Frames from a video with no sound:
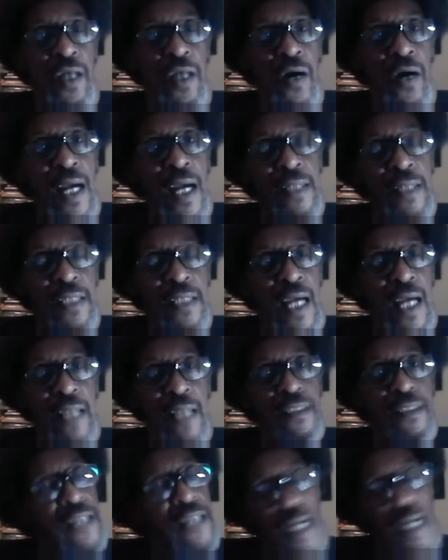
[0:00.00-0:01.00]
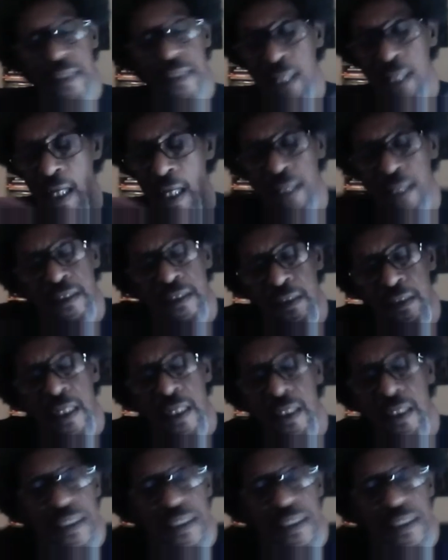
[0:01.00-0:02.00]
know, and
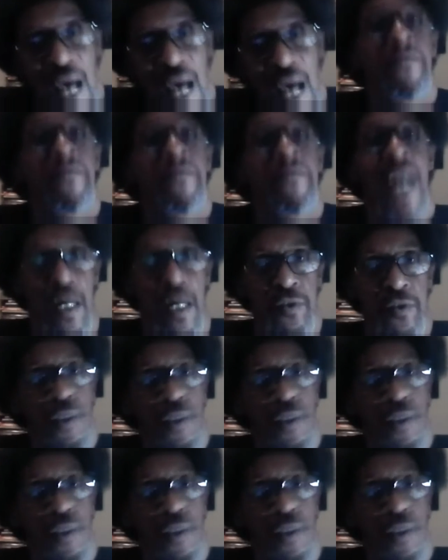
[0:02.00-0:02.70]
it's time now to